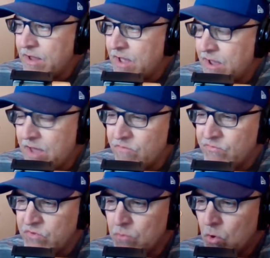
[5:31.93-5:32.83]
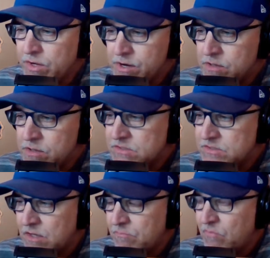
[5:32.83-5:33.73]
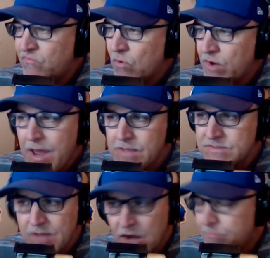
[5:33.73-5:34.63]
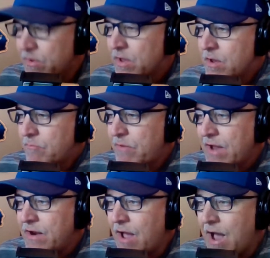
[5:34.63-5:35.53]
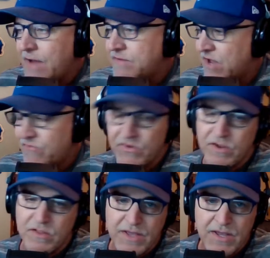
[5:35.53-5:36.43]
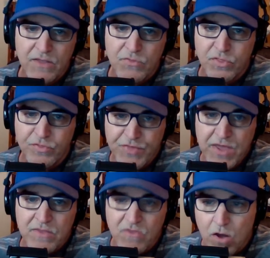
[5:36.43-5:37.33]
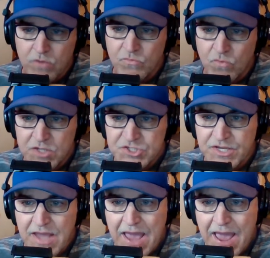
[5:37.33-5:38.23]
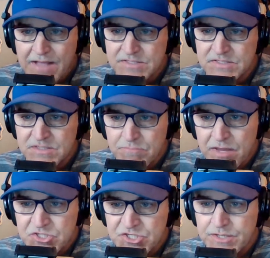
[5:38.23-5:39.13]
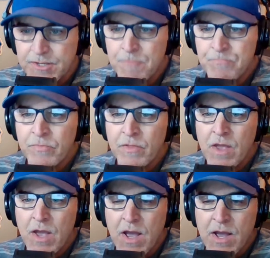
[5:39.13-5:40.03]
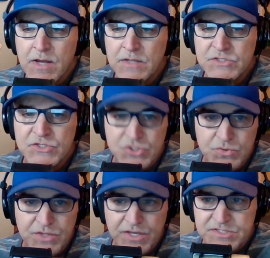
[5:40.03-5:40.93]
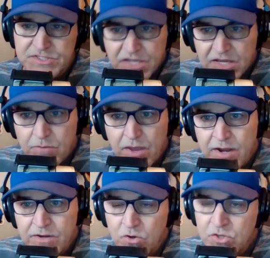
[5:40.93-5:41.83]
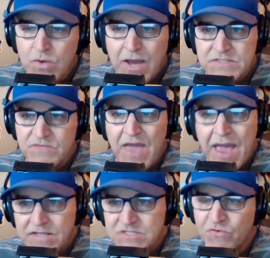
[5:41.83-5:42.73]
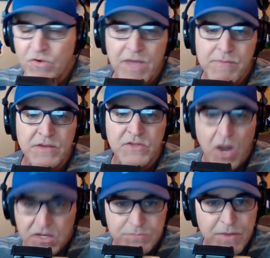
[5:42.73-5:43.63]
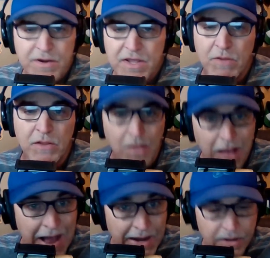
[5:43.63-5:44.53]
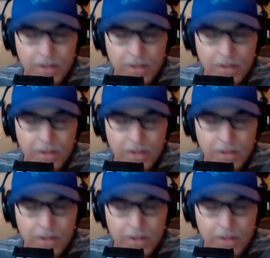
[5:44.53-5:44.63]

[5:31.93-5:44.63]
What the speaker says: have a few more years before he hangs it up. But I definitely think Dalton Rushing adds a dimension to this team. And I know you guys have asked for him and talked about him a lot.